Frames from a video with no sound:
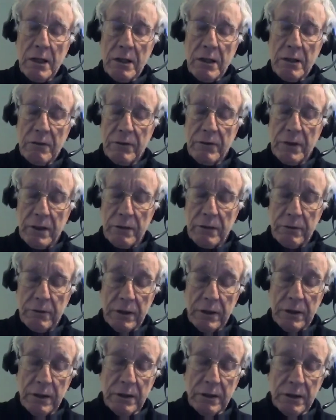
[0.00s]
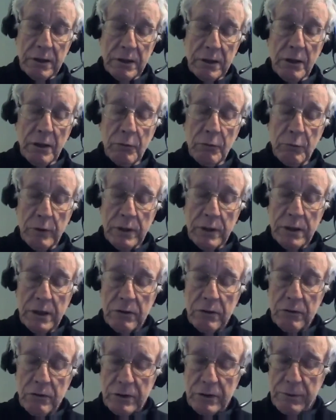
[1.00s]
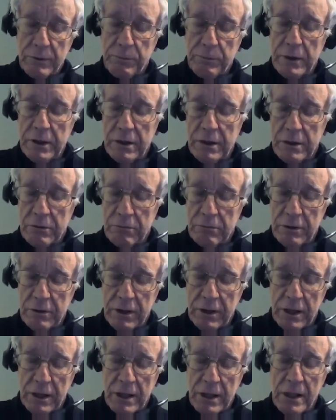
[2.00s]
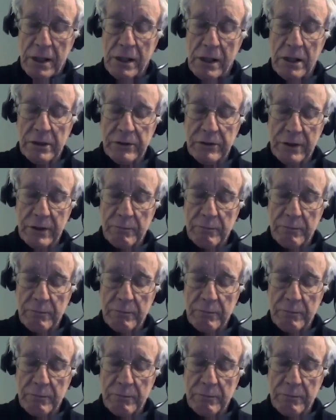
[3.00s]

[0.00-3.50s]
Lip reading: Father, we know we need your Spirit to work in our hearts,